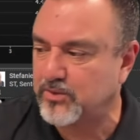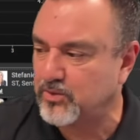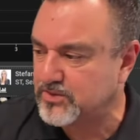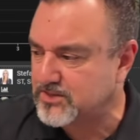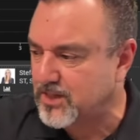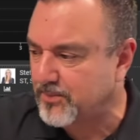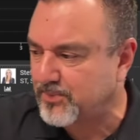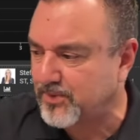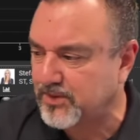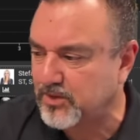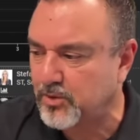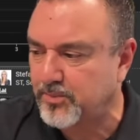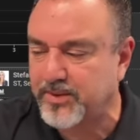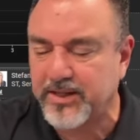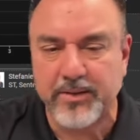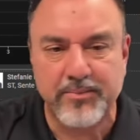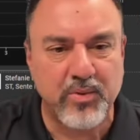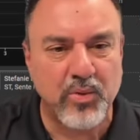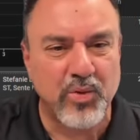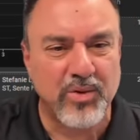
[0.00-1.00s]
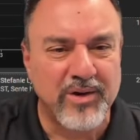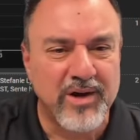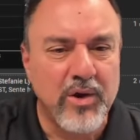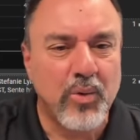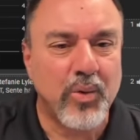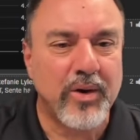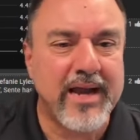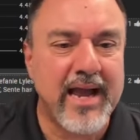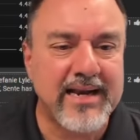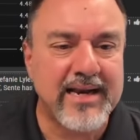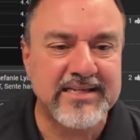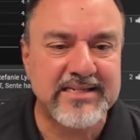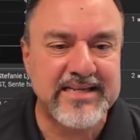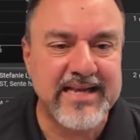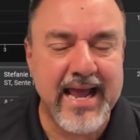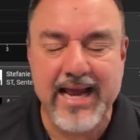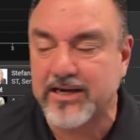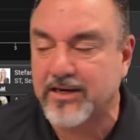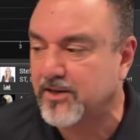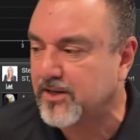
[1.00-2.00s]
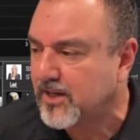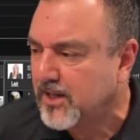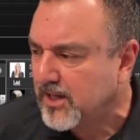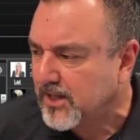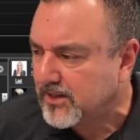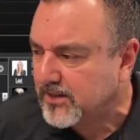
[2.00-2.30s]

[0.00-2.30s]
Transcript: It was up a little bit, but we're, we're kind of stagnant.